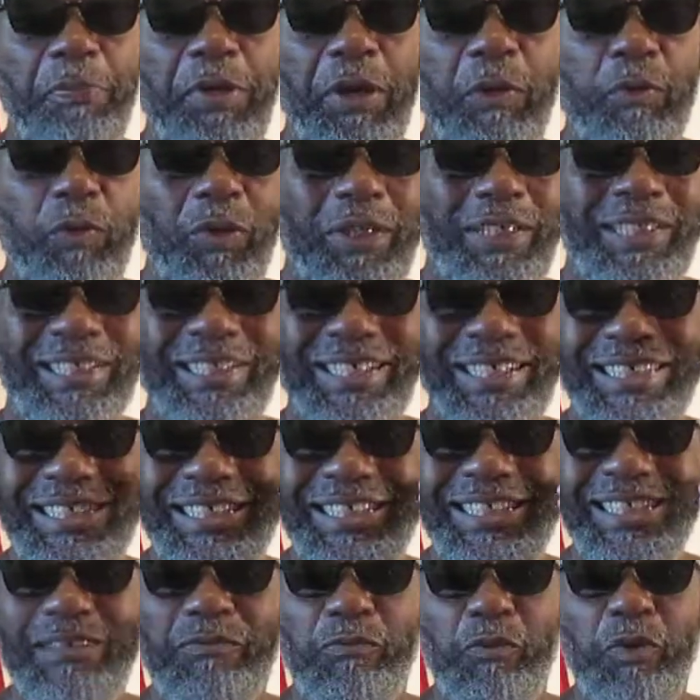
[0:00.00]
and wouldn't
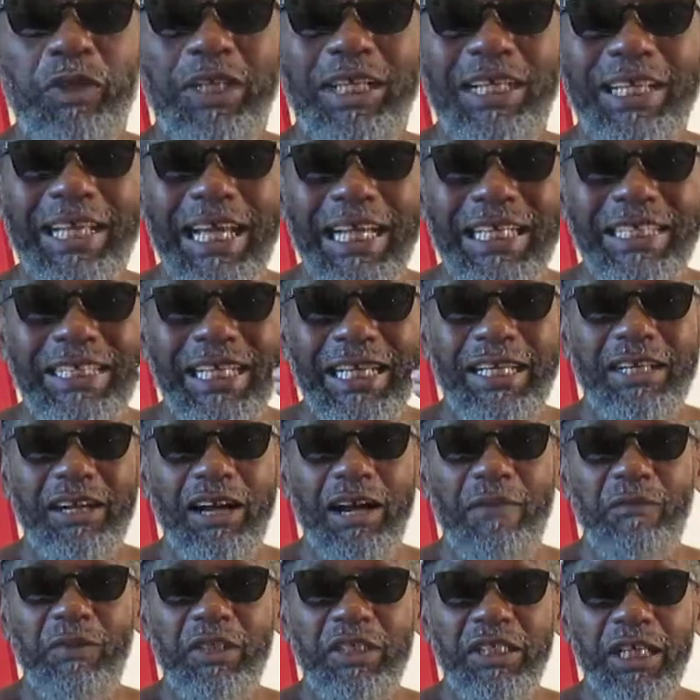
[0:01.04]
listen, wouldn't engage in any
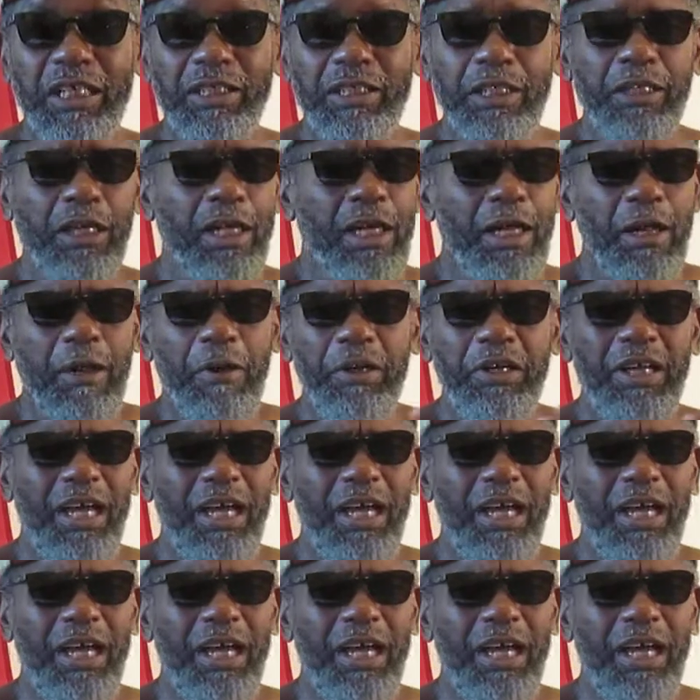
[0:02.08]
conversation, and